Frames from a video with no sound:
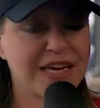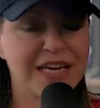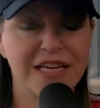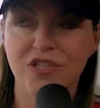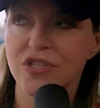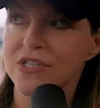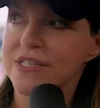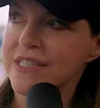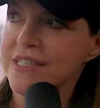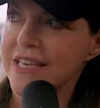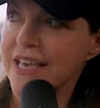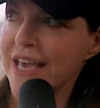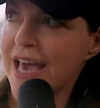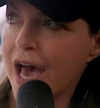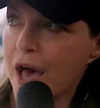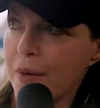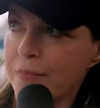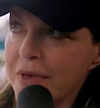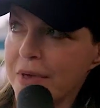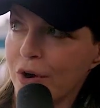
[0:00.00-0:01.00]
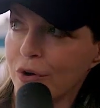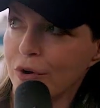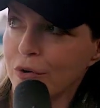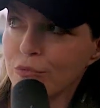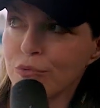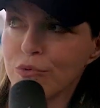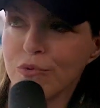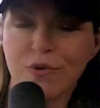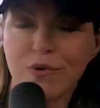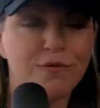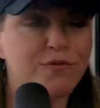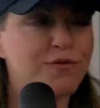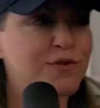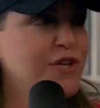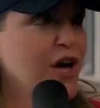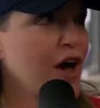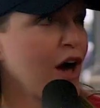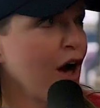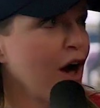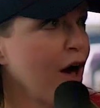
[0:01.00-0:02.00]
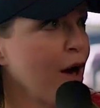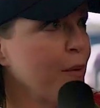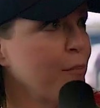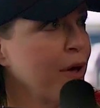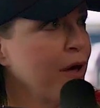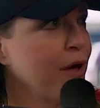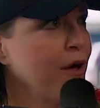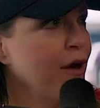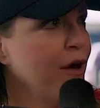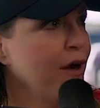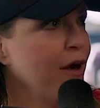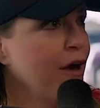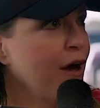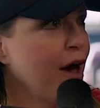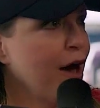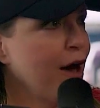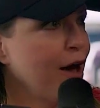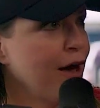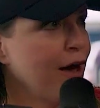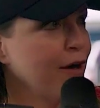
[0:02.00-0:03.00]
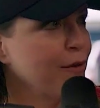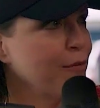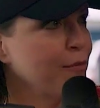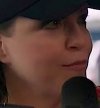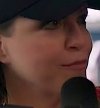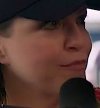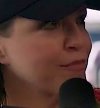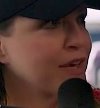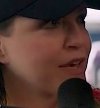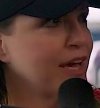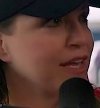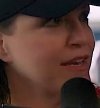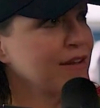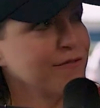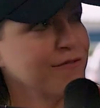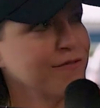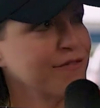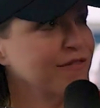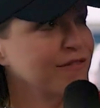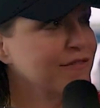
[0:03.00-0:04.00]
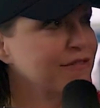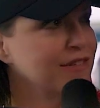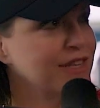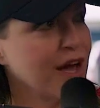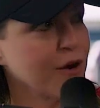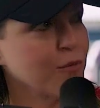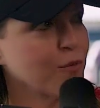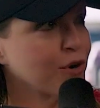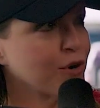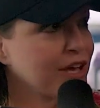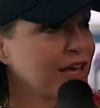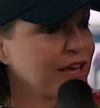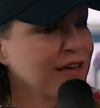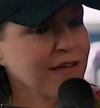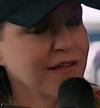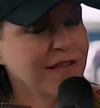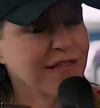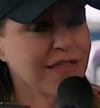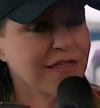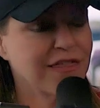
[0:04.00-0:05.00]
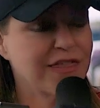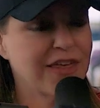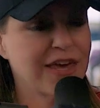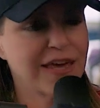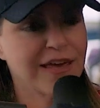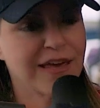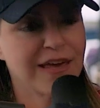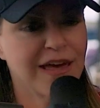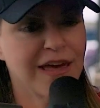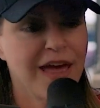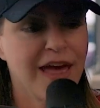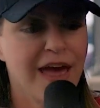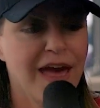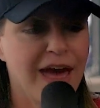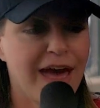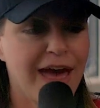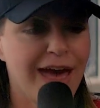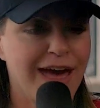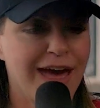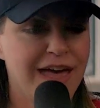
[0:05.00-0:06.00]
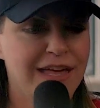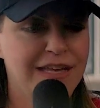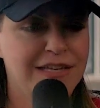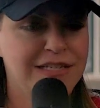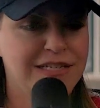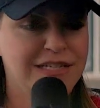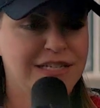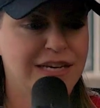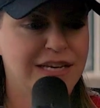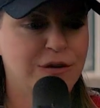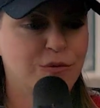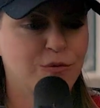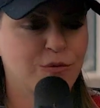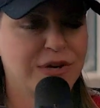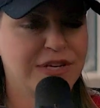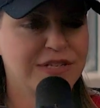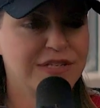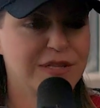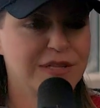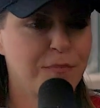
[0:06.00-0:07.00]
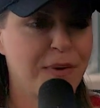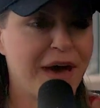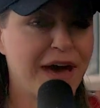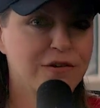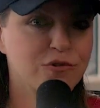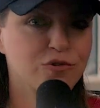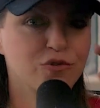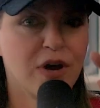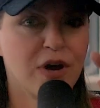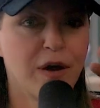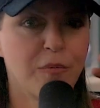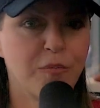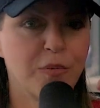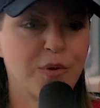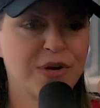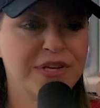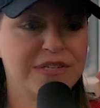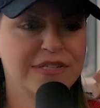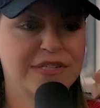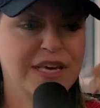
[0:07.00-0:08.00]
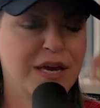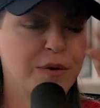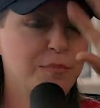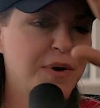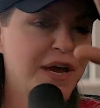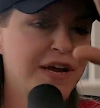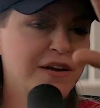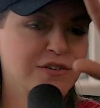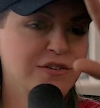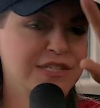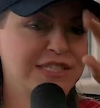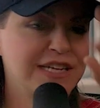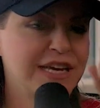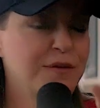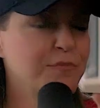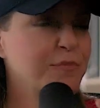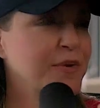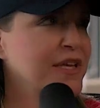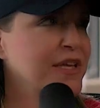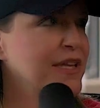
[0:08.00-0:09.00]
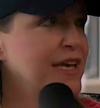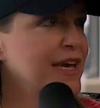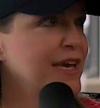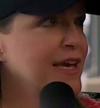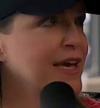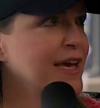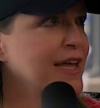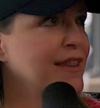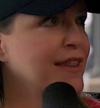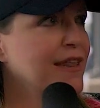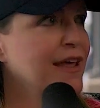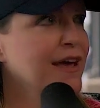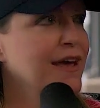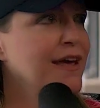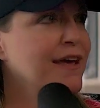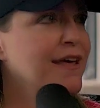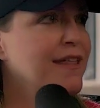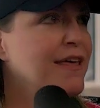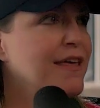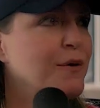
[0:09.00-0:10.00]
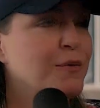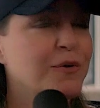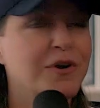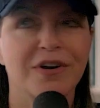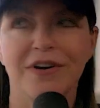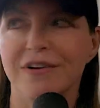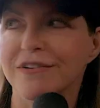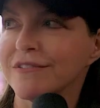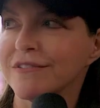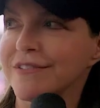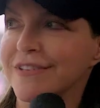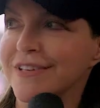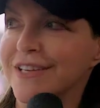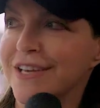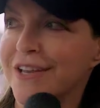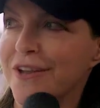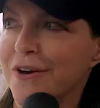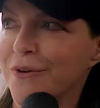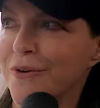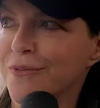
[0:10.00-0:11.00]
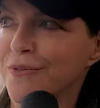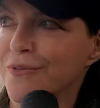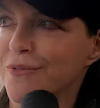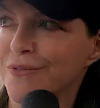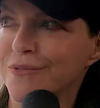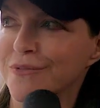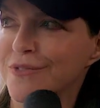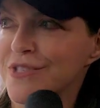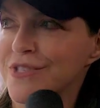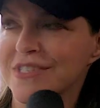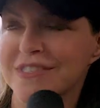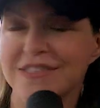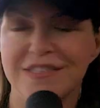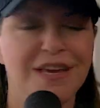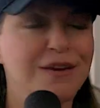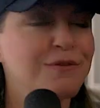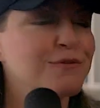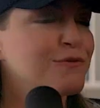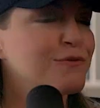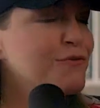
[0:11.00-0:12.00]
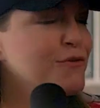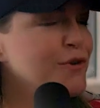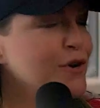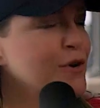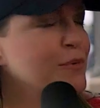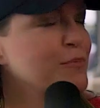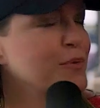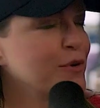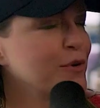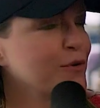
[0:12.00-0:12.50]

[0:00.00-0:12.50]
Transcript: agency happy hour rooftop uh, kind of networking thing. And the backdrop was the Empire State Building, and they were, just it was very